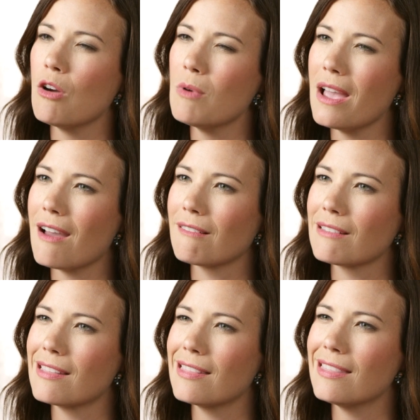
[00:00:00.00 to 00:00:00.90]
oh, wow,
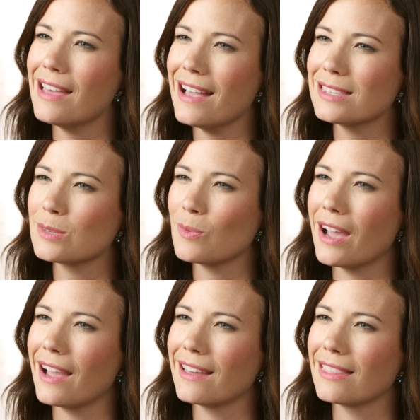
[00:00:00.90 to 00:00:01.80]
that's
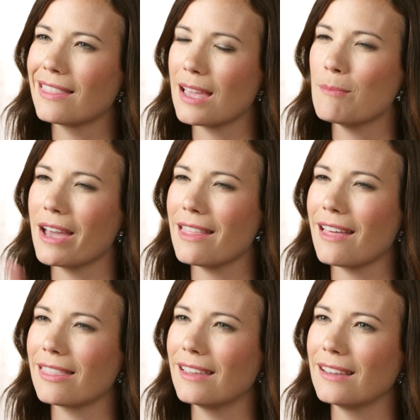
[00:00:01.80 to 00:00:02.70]
why they buy
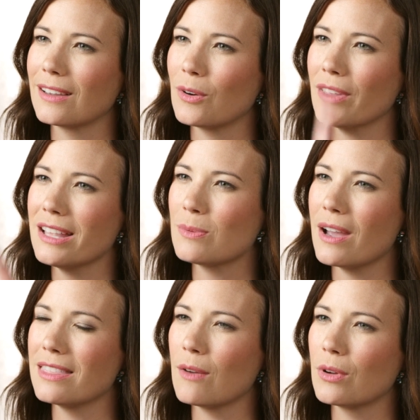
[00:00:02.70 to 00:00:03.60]
that thing, or that's
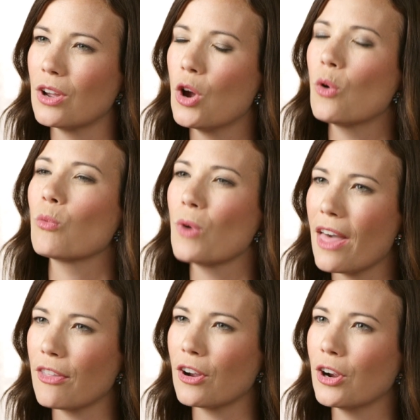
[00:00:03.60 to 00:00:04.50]
why they would
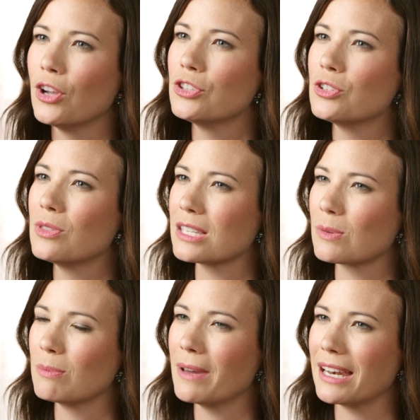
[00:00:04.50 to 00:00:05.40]
rather do this
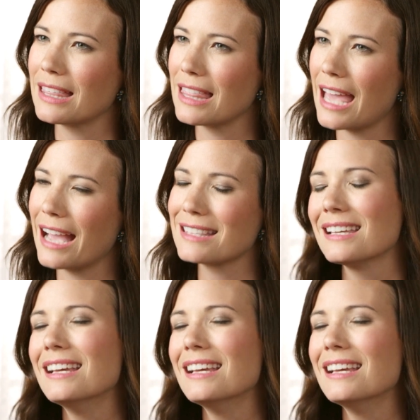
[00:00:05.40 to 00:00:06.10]
with money than that.